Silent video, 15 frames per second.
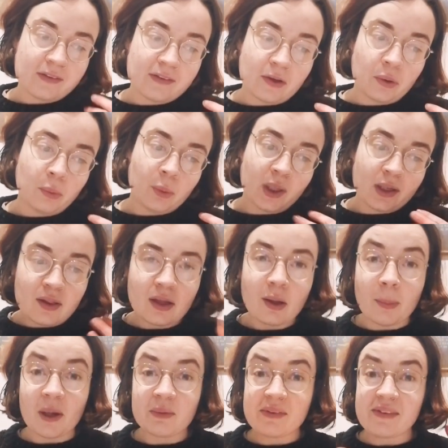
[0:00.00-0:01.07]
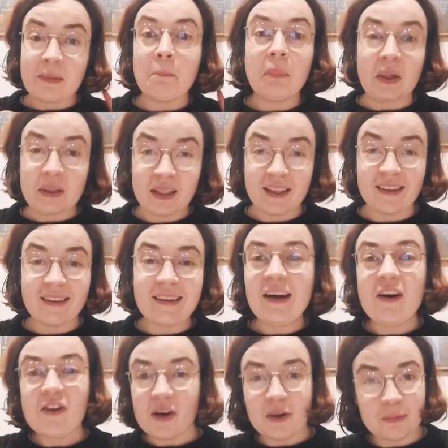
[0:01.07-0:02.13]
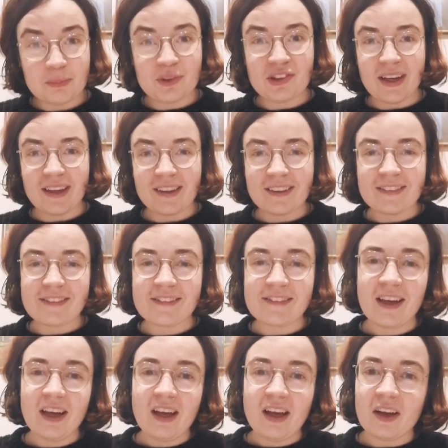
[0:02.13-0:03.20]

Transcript: So we're going to think about symbolic objects,